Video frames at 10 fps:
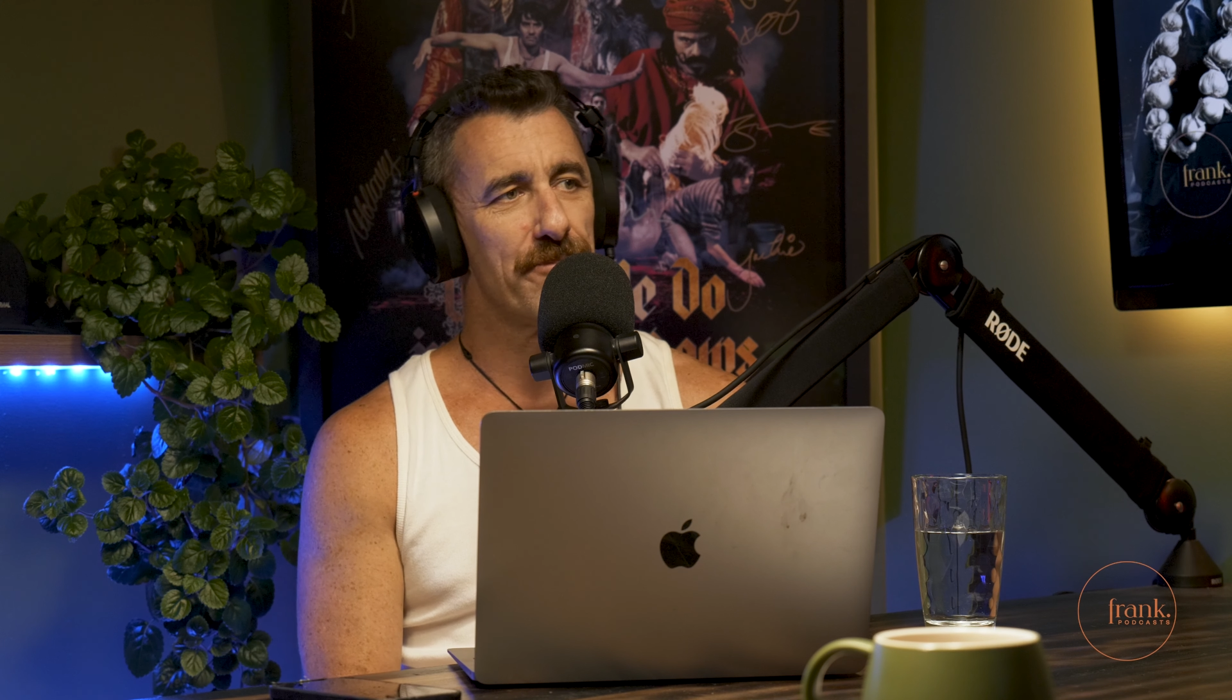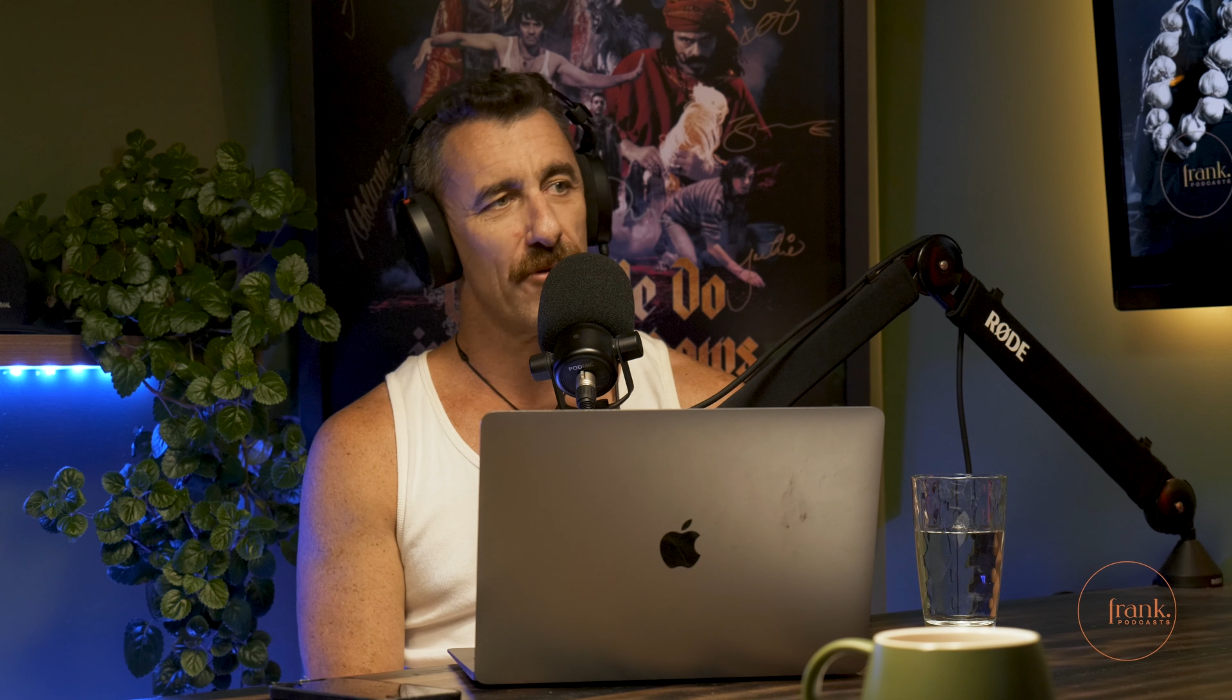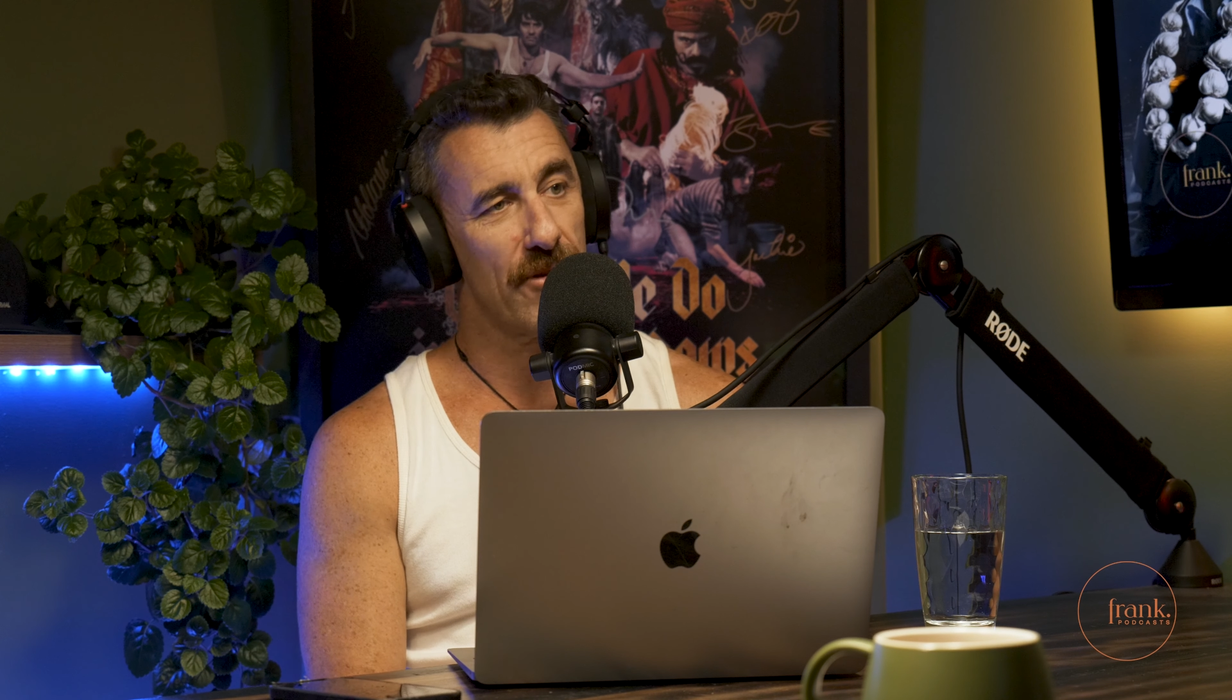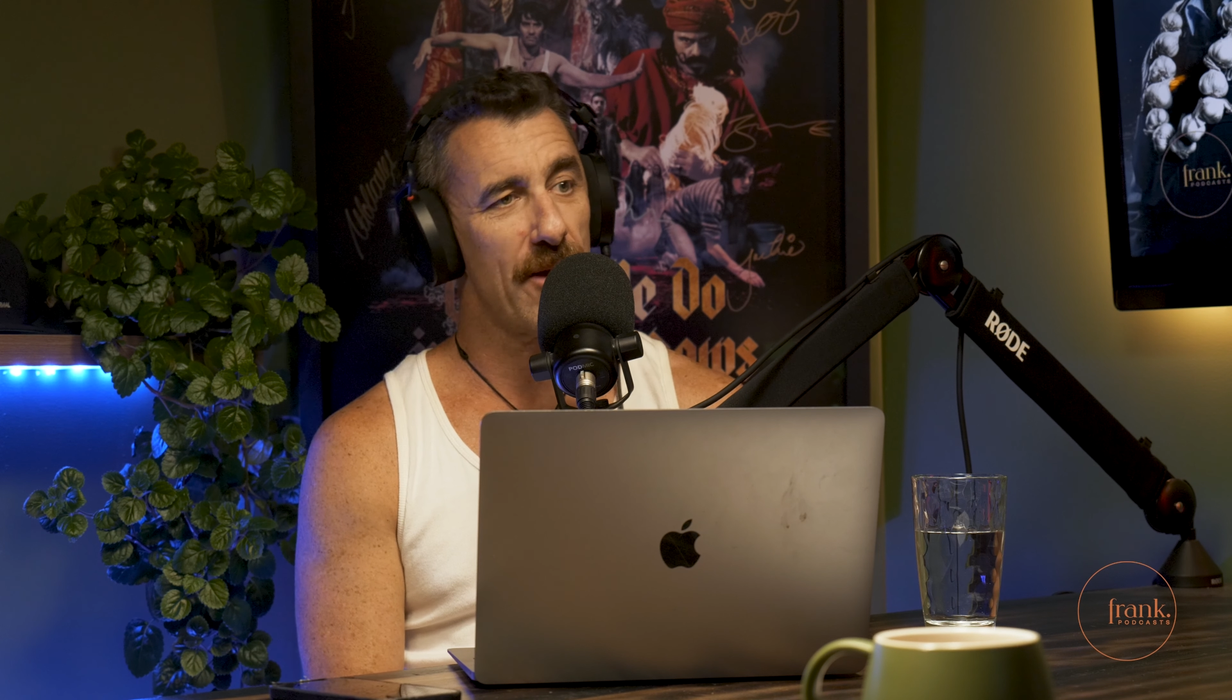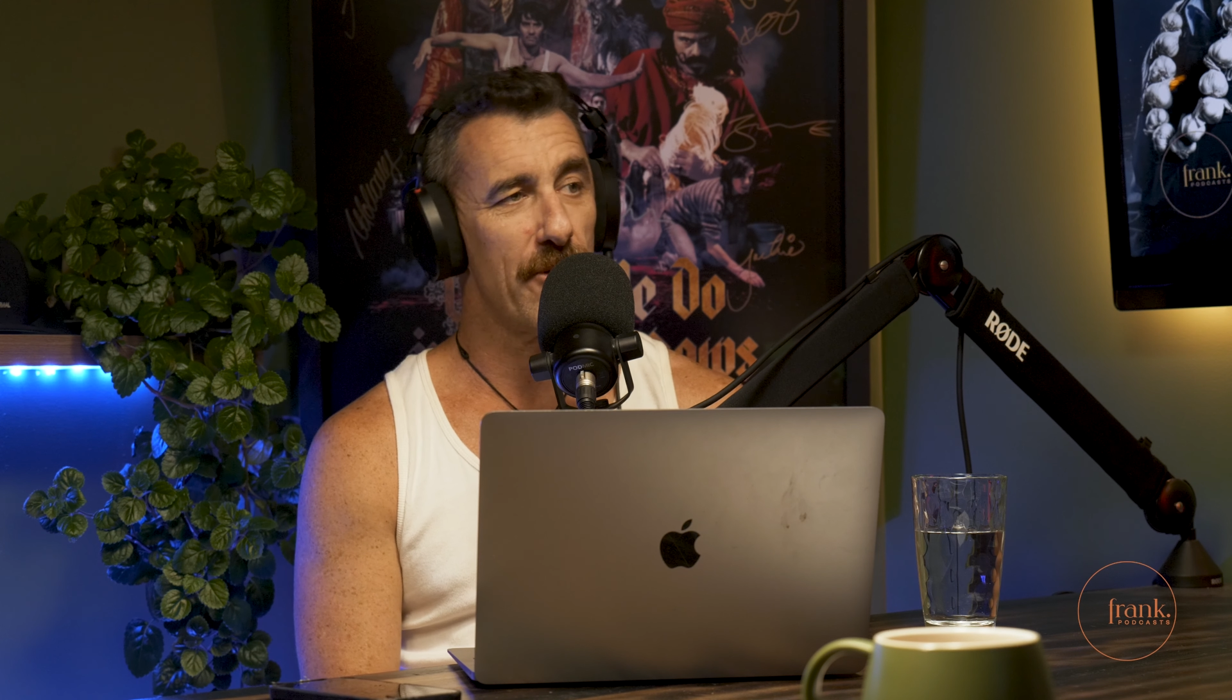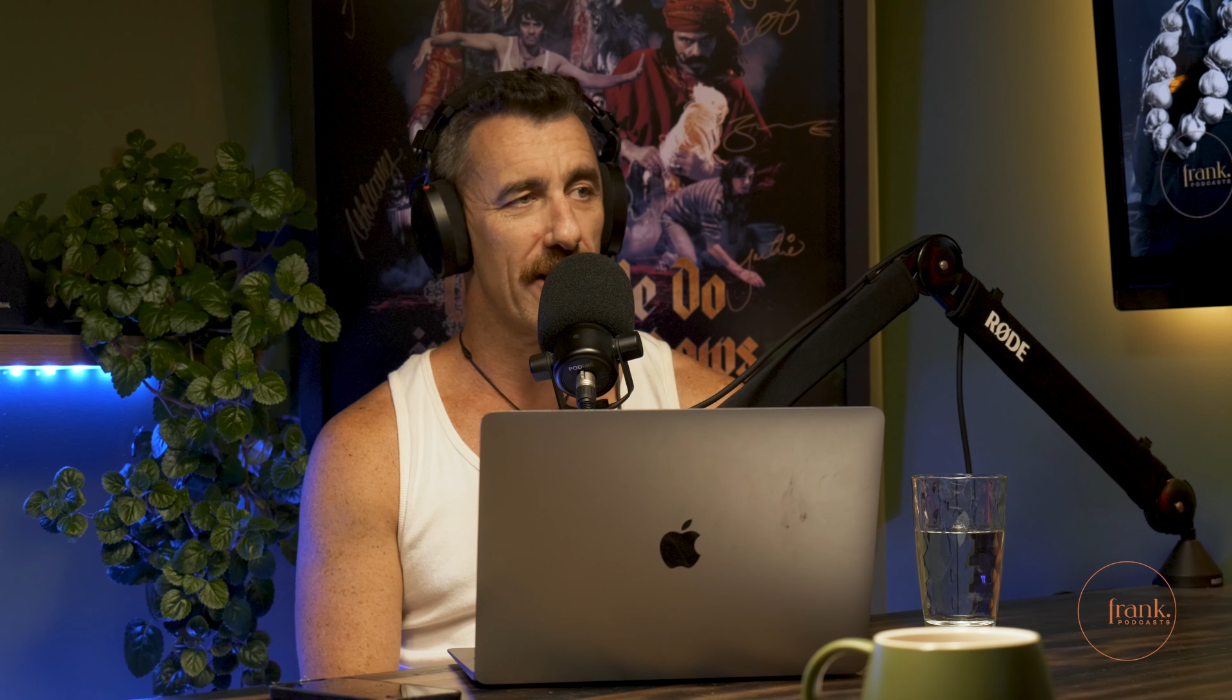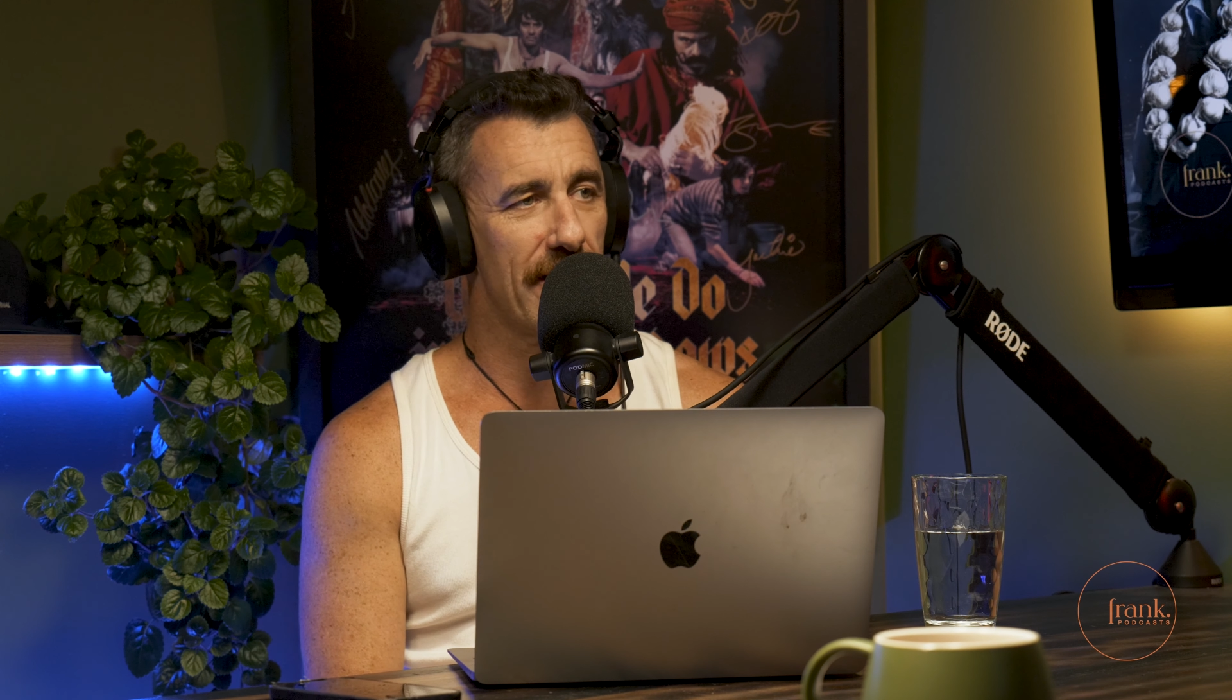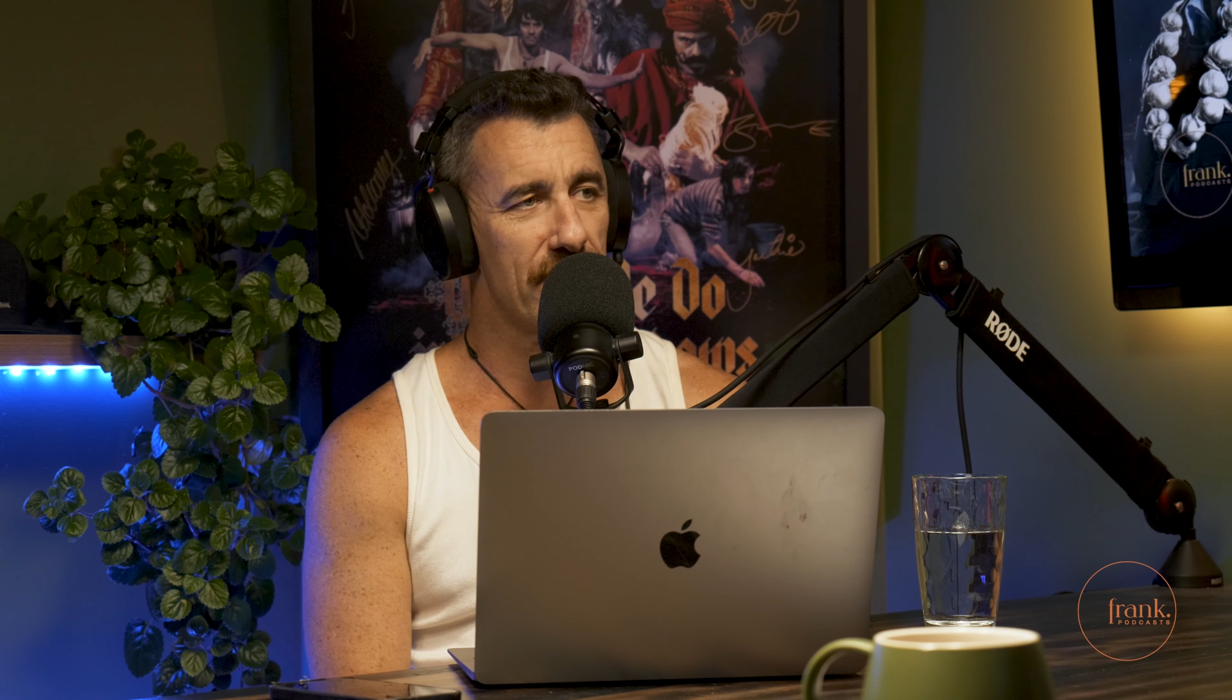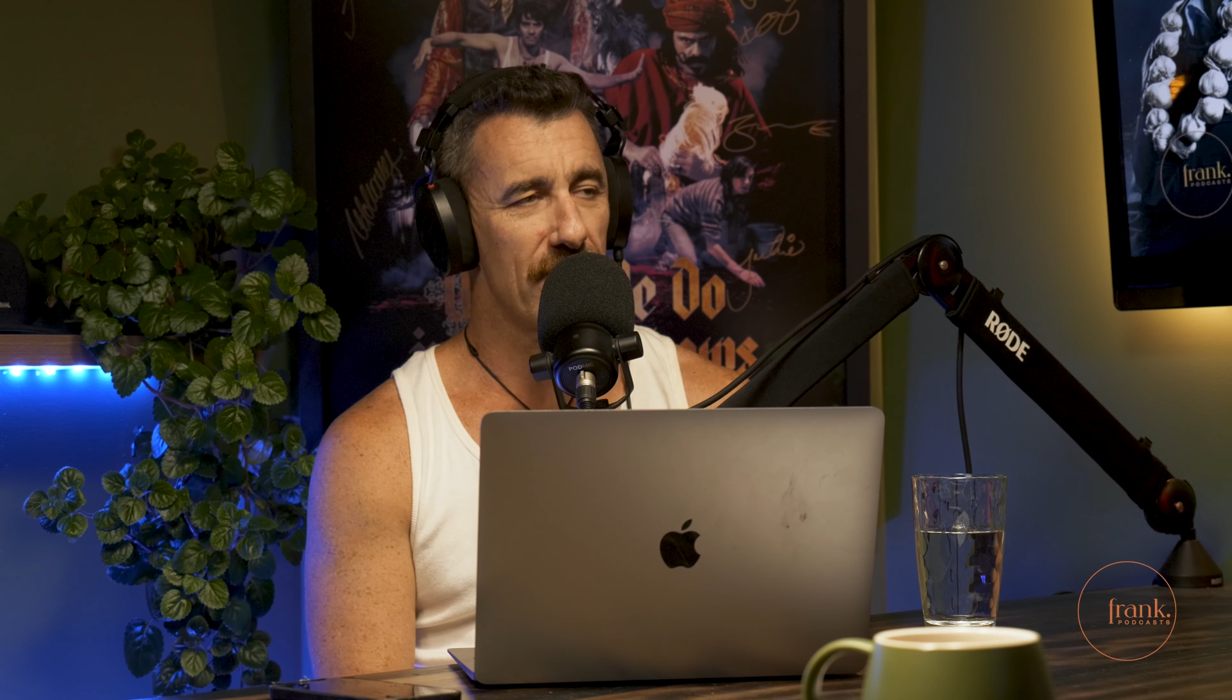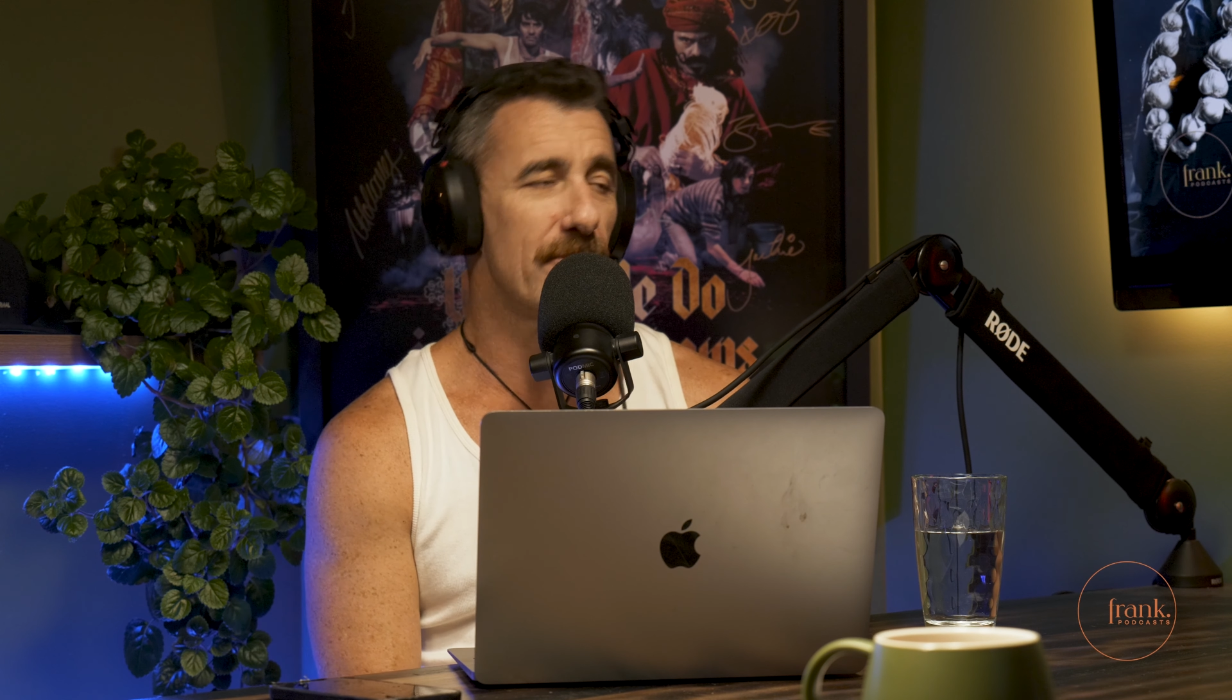Well, they weren't
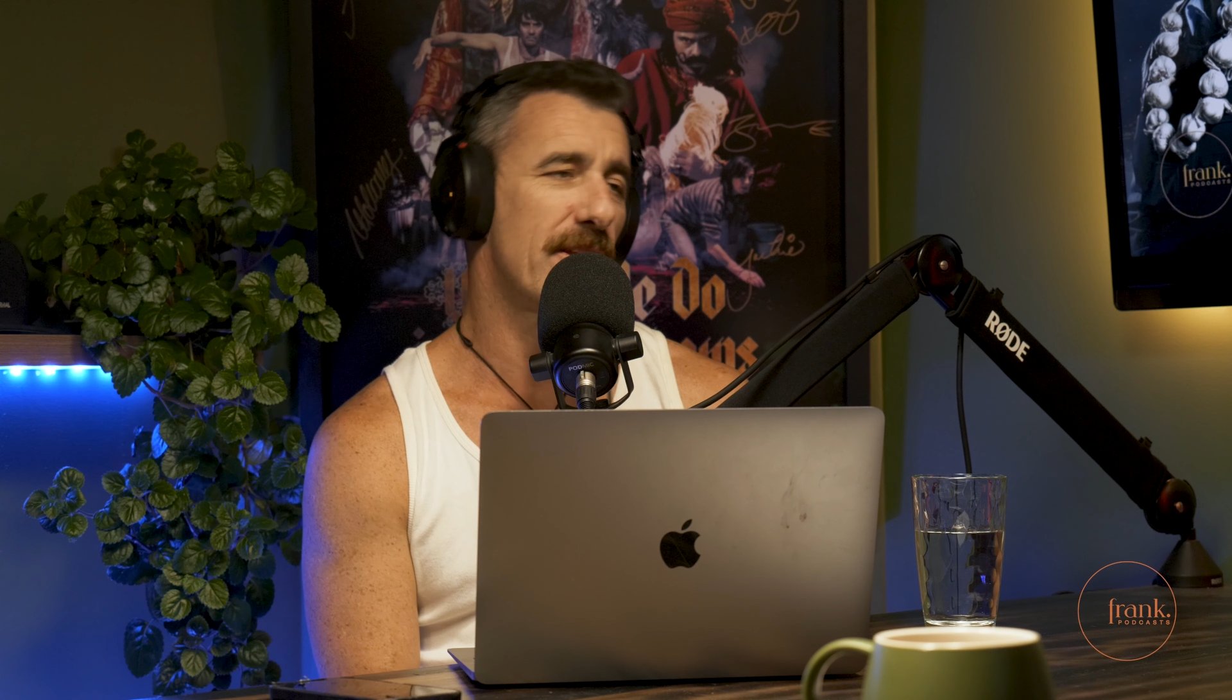allowed to drink.